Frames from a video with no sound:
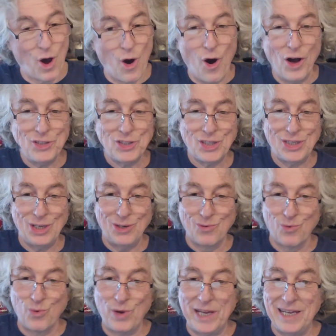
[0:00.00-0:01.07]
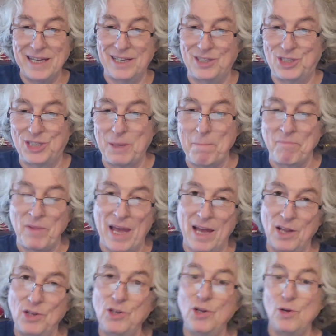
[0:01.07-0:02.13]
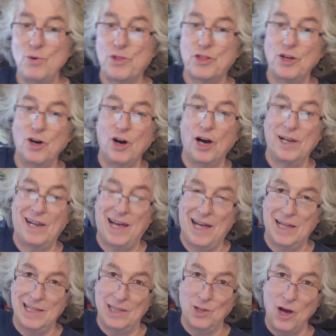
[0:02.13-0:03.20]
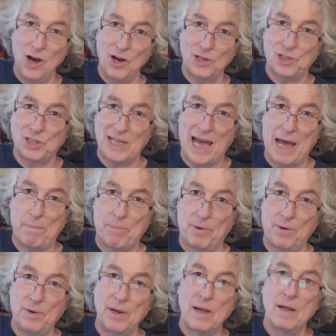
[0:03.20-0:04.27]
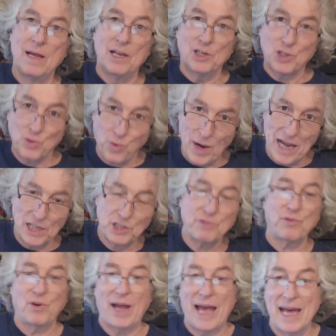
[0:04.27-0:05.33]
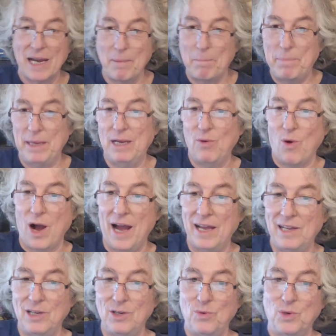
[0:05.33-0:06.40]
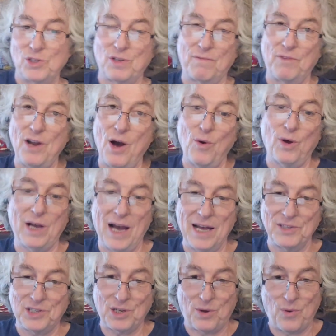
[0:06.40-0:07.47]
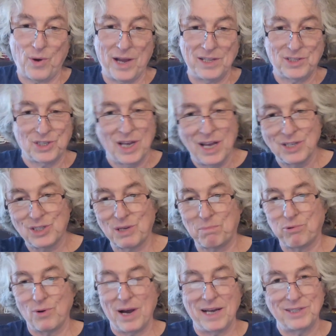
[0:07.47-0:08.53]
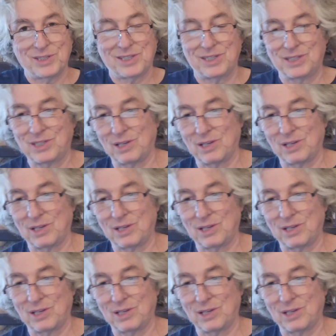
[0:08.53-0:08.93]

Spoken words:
Austin Riggs. And you thought a long snapper transfer at a BYU was of no consequence. Surprise.